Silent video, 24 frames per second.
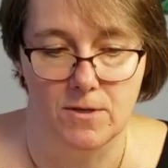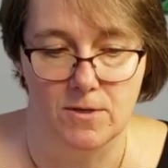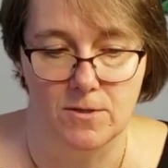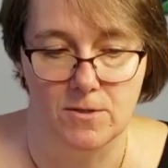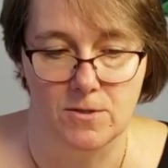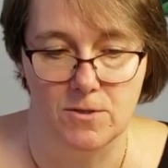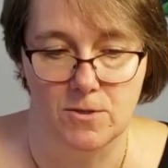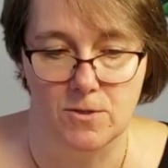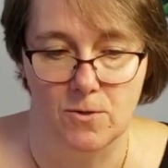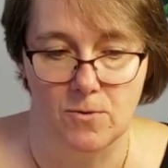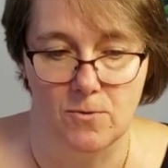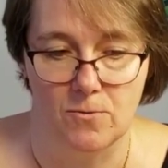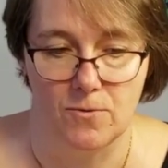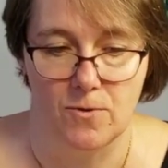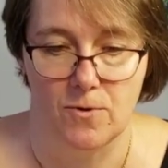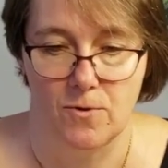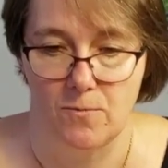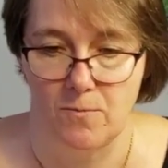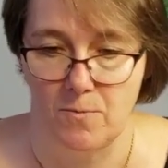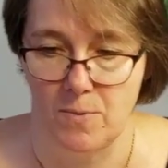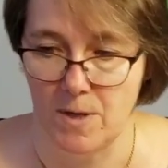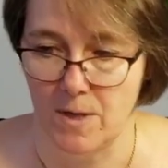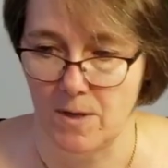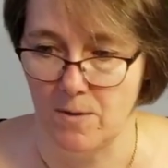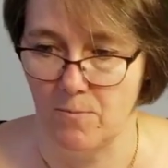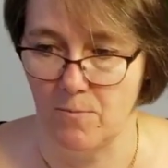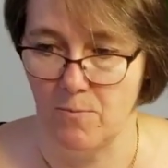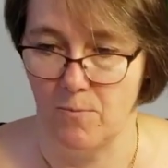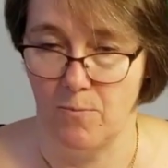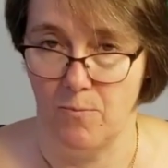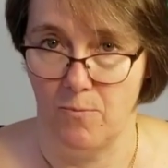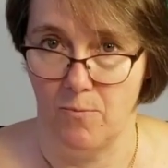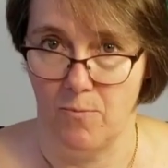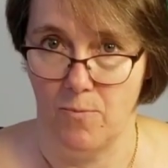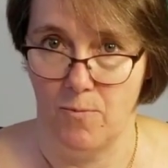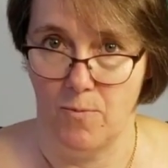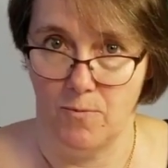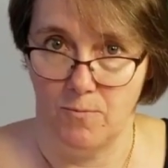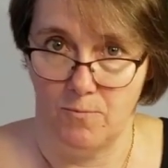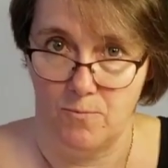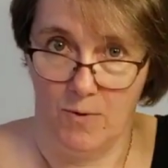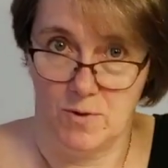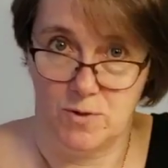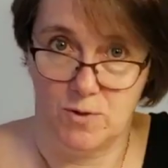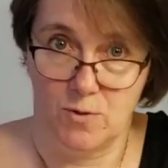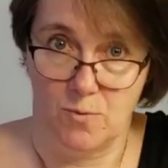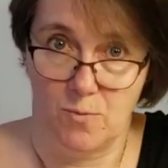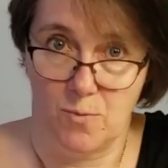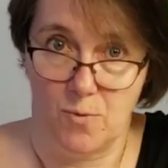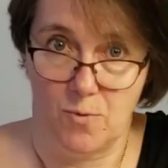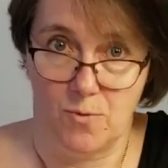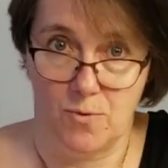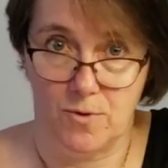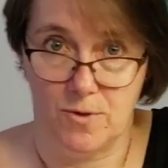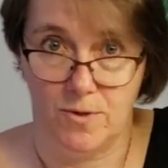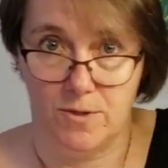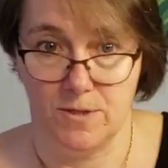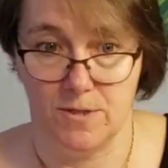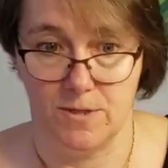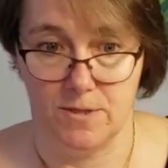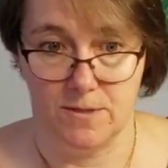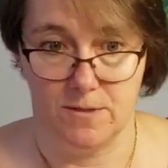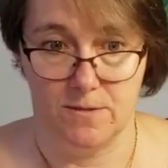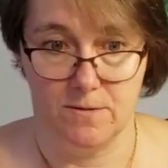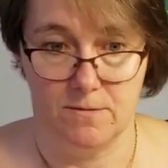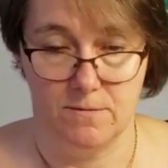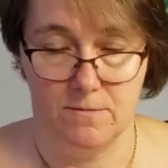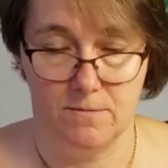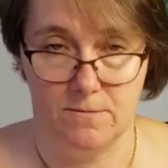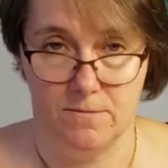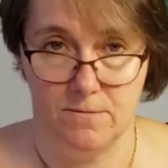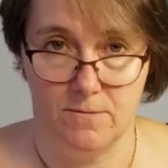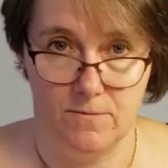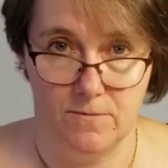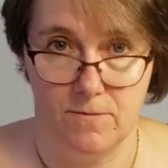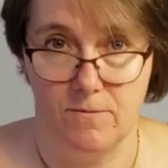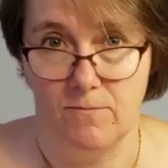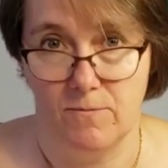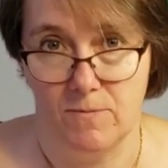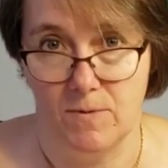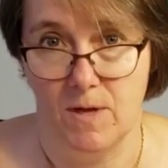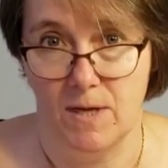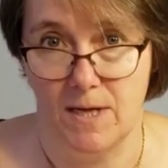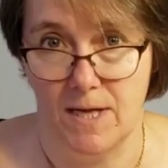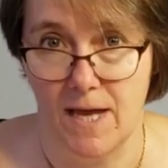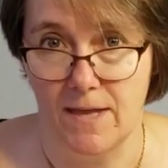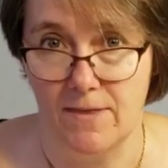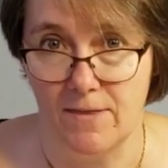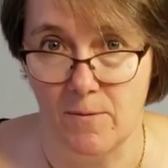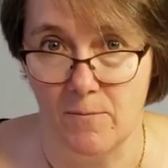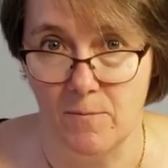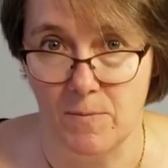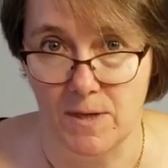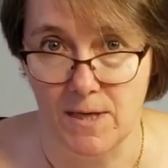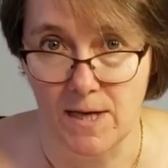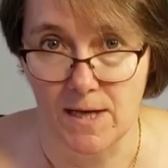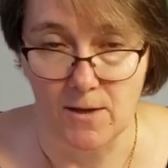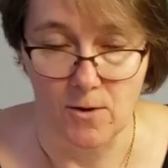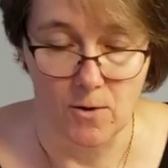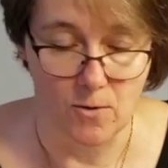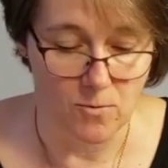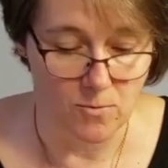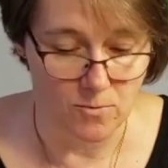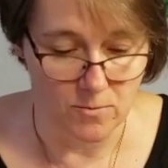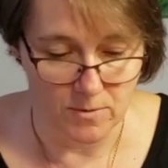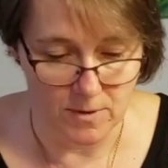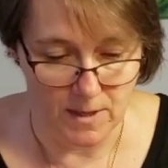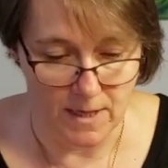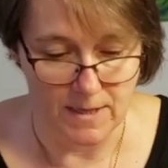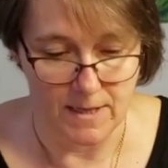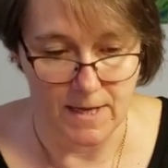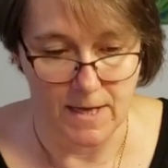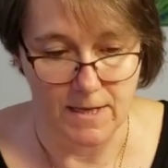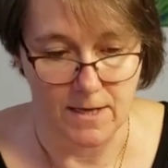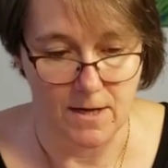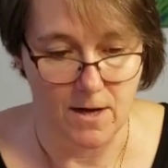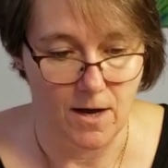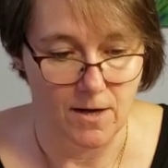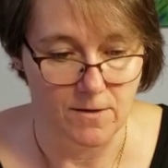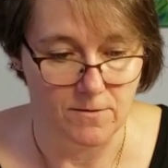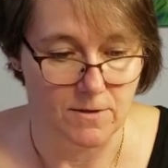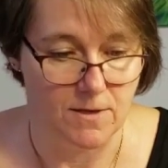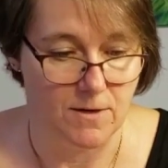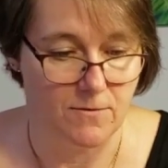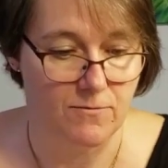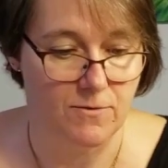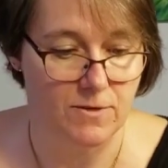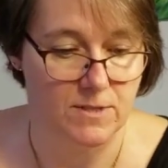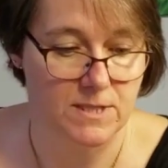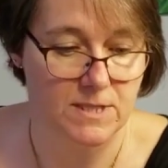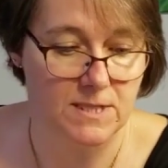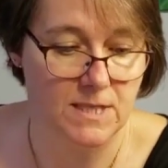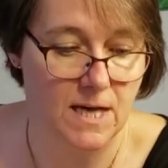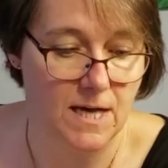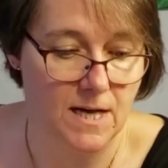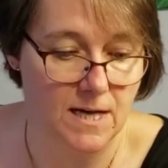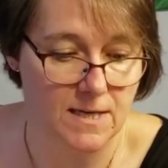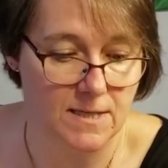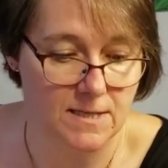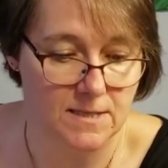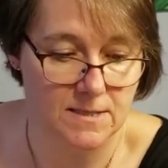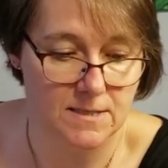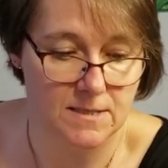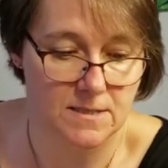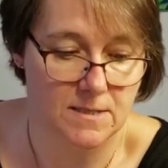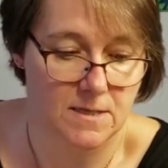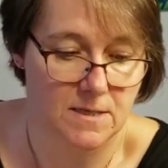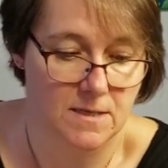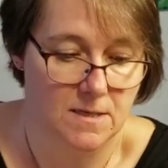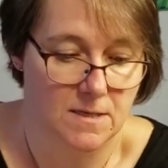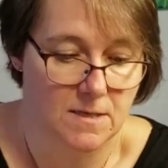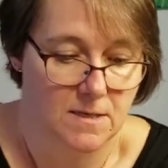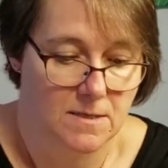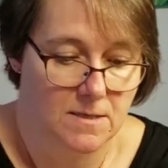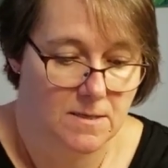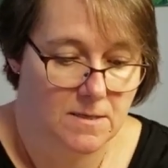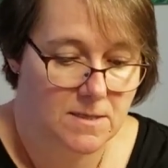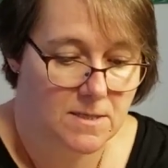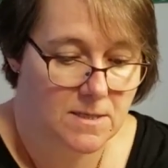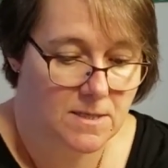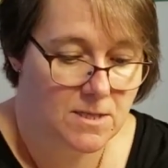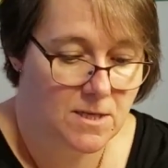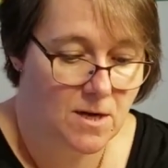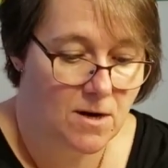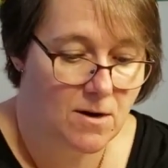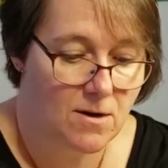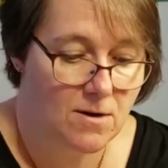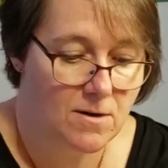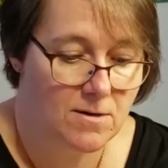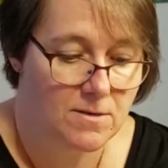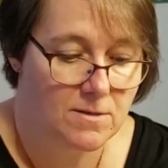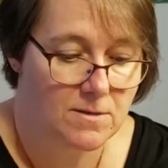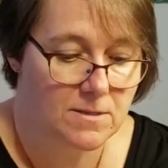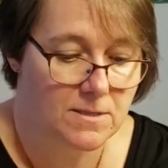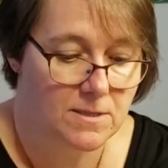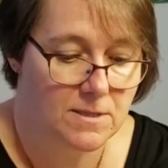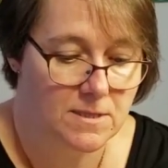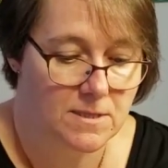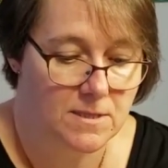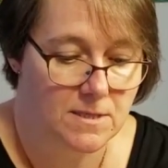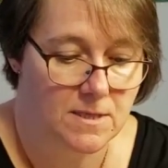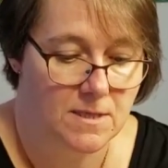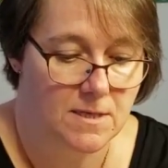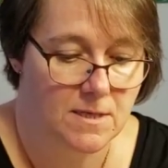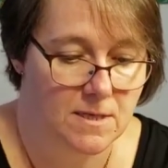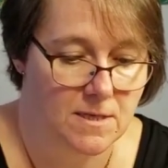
So the big Bristol boards, they get them yellow and then cut different size stars